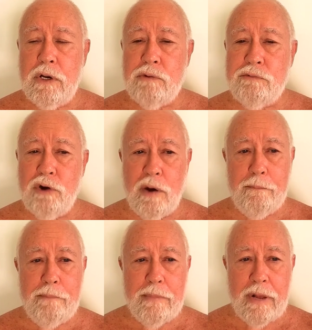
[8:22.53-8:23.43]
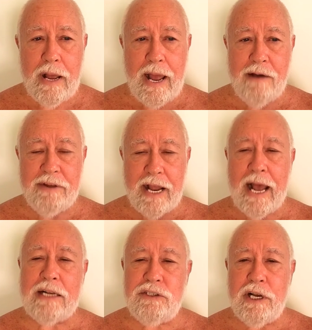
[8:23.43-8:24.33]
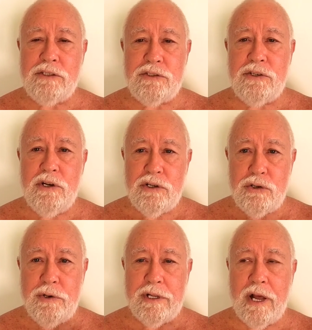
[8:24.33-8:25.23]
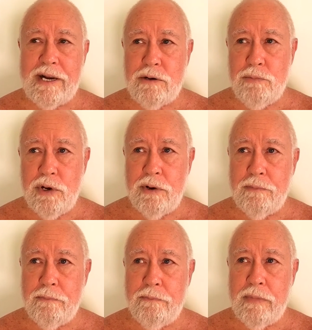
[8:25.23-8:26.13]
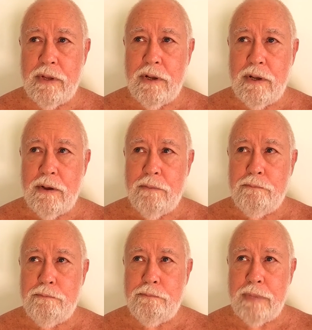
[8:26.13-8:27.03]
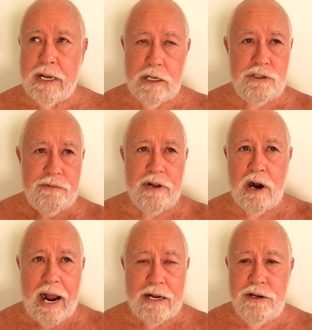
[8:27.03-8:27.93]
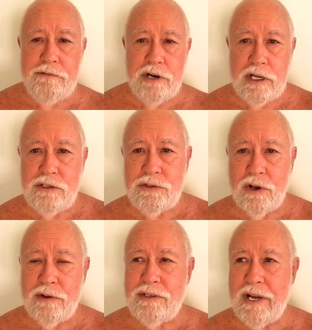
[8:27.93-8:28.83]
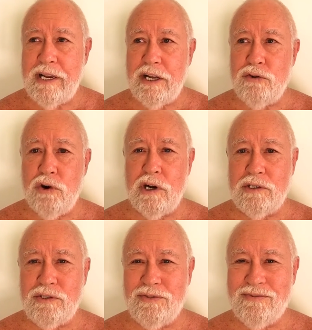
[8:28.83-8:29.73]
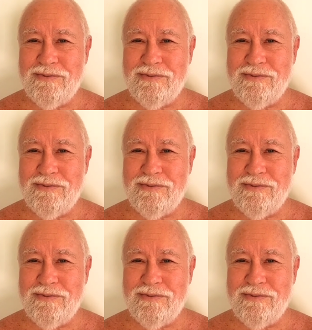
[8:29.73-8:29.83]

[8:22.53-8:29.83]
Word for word: from having access to enlightenment because of their activities, huh? taking drugs